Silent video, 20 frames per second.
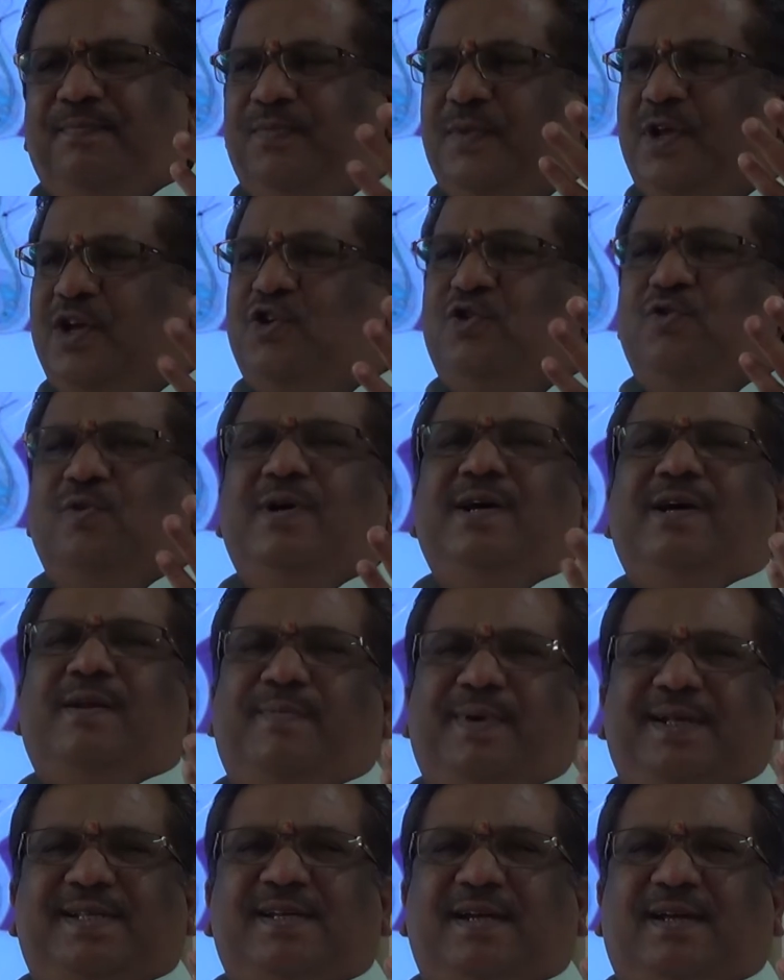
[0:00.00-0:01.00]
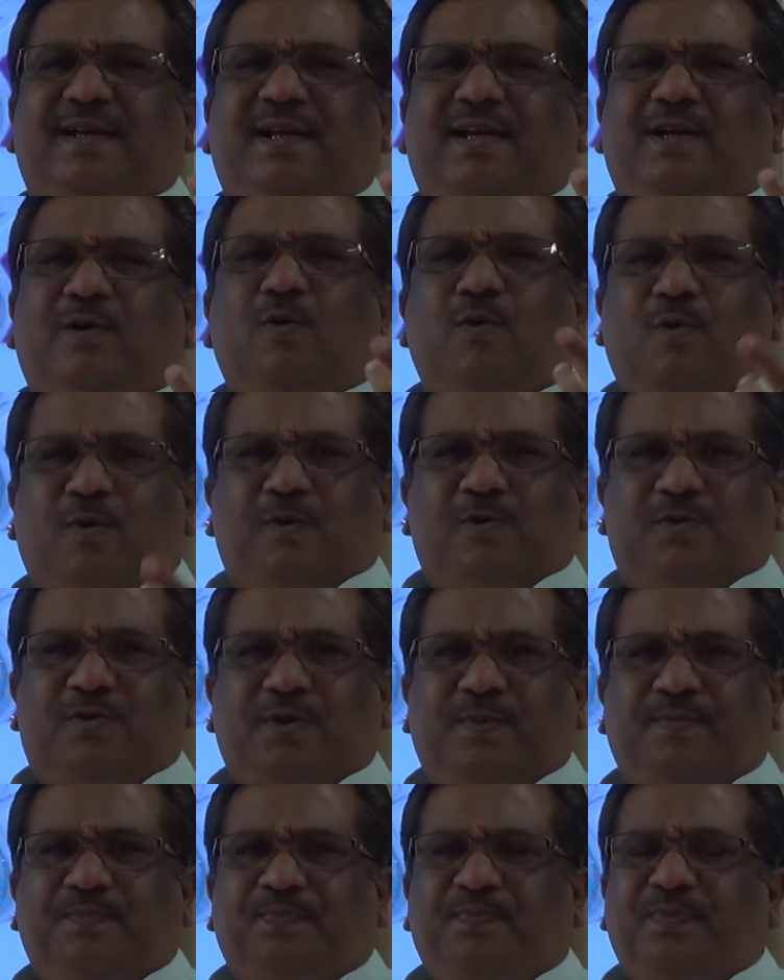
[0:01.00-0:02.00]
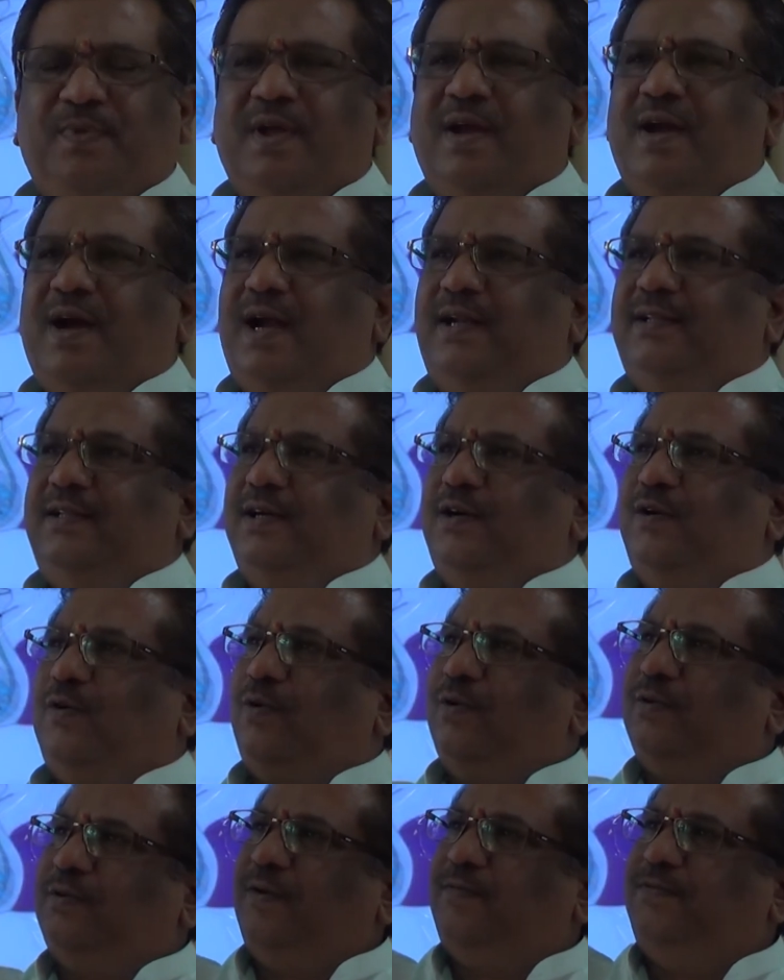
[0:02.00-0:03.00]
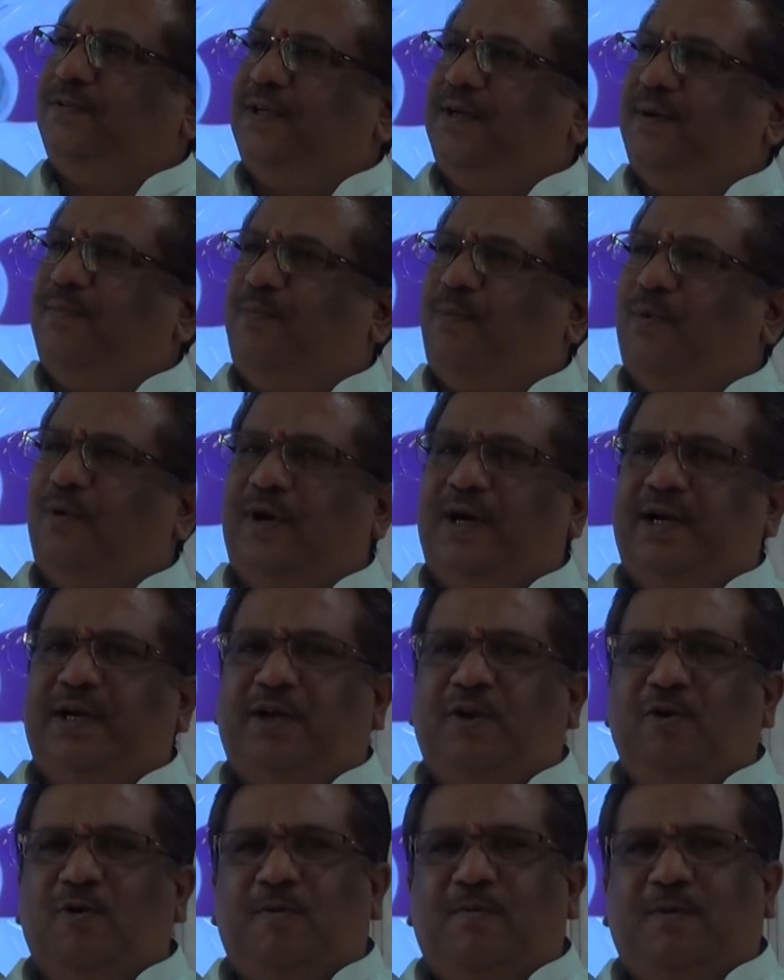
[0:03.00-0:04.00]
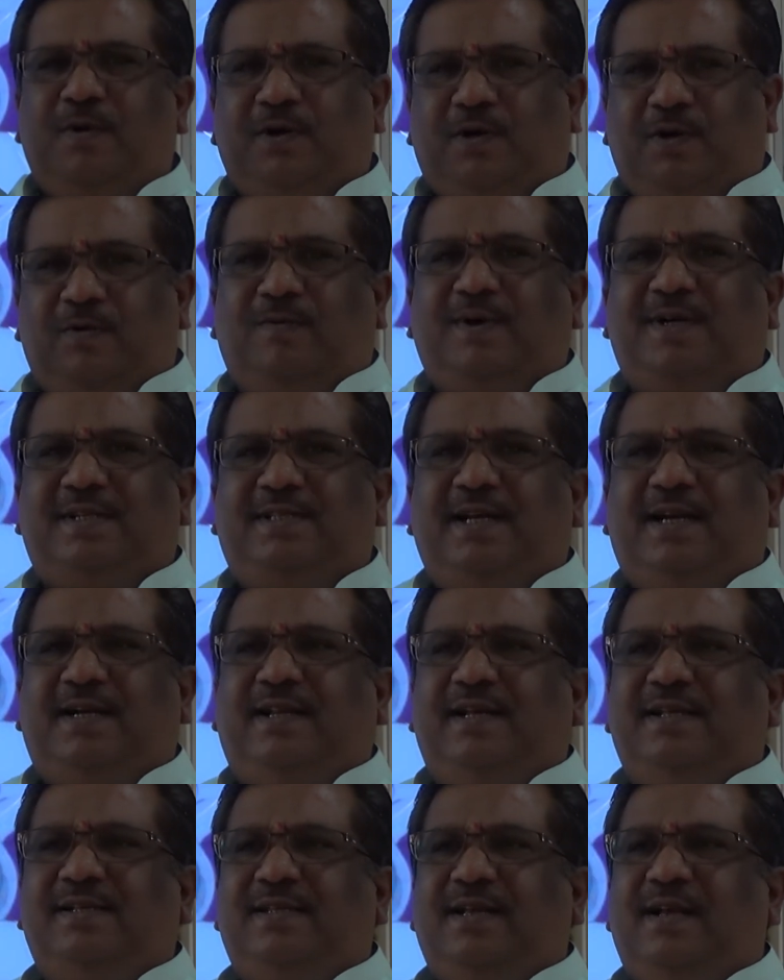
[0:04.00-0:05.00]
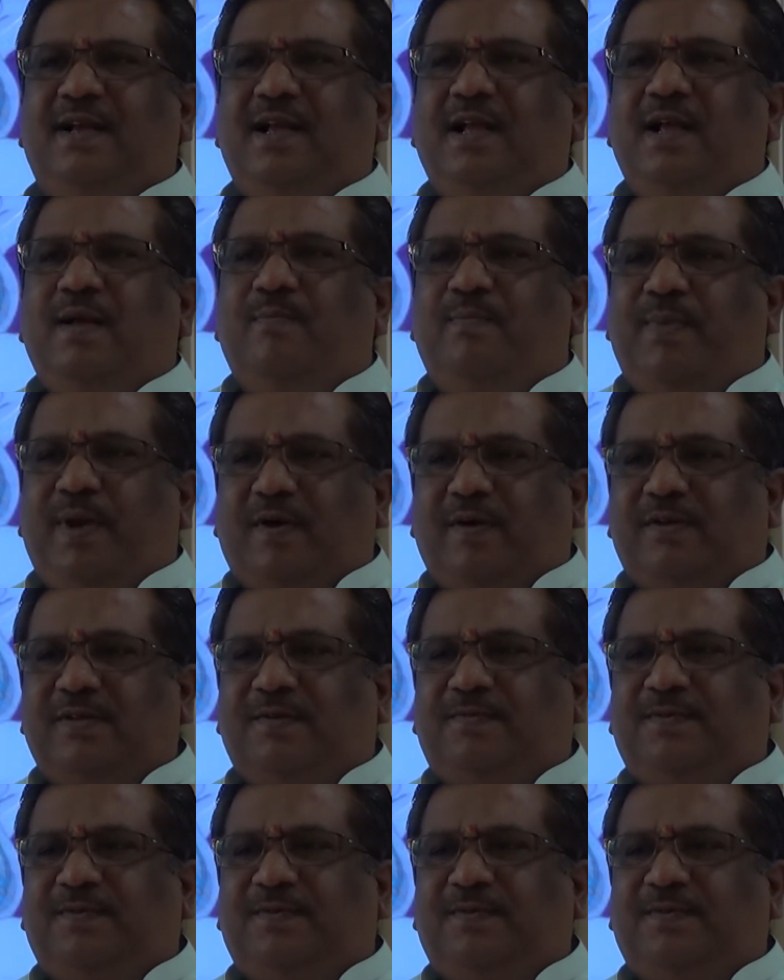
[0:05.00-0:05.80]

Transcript: sugar, basically glucose, and the growth of the pollen tube towards that is because of